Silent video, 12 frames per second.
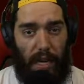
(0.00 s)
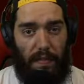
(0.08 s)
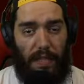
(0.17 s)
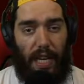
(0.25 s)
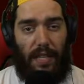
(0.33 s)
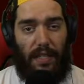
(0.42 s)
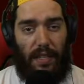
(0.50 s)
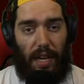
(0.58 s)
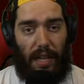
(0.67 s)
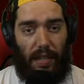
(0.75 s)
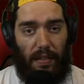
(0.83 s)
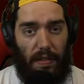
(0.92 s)
of 10
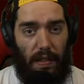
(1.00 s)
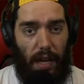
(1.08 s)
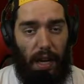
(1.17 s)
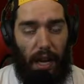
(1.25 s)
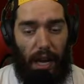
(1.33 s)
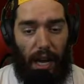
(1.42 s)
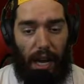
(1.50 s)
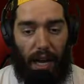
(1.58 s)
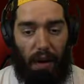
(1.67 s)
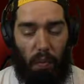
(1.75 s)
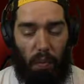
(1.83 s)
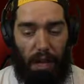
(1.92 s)
seconds.
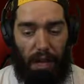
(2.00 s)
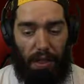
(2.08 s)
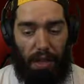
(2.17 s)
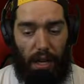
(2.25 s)
With